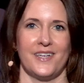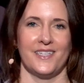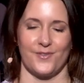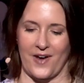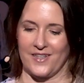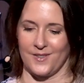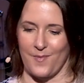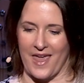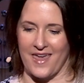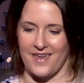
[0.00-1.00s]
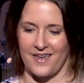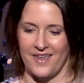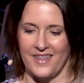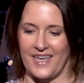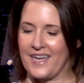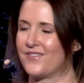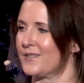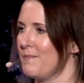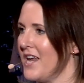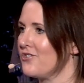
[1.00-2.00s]
and his friends make that give
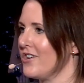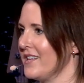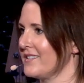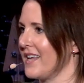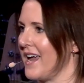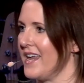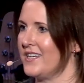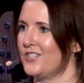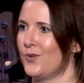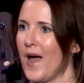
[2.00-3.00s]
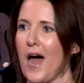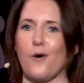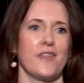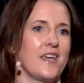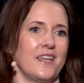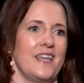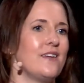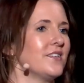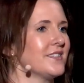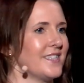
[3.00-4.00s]
us major insight into how they could
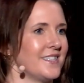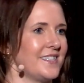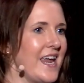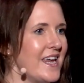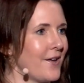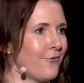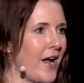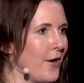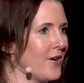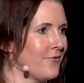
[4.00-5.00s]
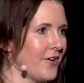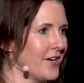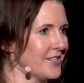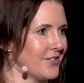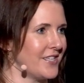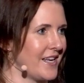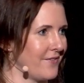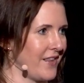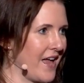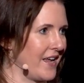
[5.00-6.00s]
even sustain a fiery furnace or den
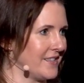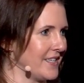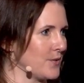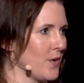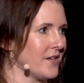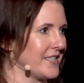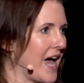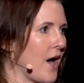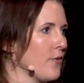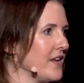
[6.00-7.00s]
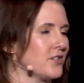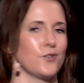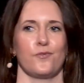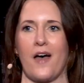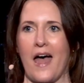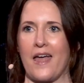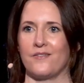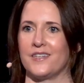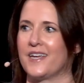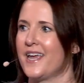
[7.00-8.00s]
of lions, as well as how they
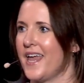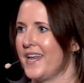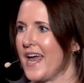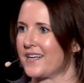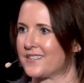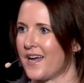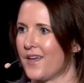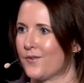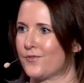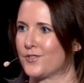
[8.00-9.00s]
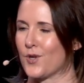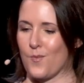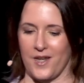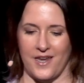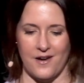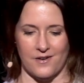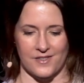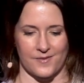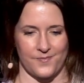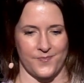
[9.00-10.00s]
survived in exile for so many
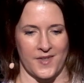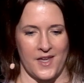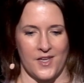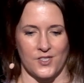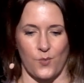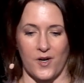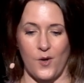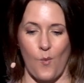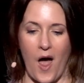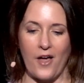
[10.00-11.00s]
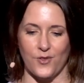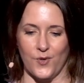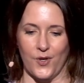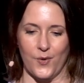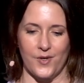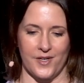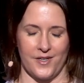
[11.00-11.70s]
years. So we're going to walk through